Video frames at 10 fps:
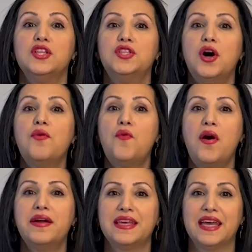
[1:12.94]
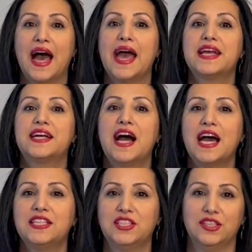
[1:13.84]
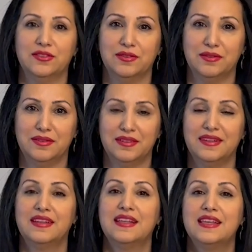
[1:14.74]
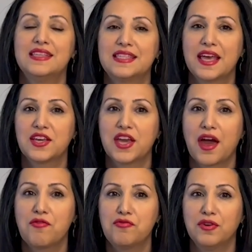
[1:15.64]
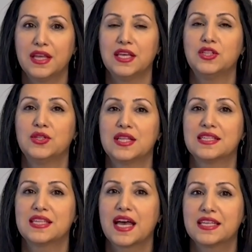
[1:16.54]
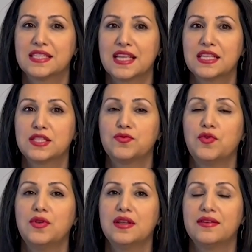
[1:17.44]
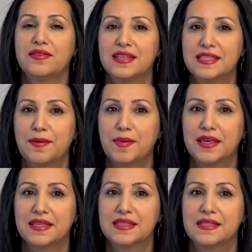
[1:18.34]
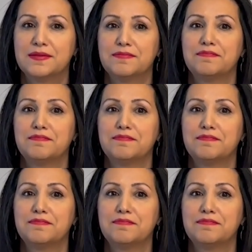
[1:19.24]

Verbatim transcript: Don't worry, I got you. Listen carefully to the successful recipes.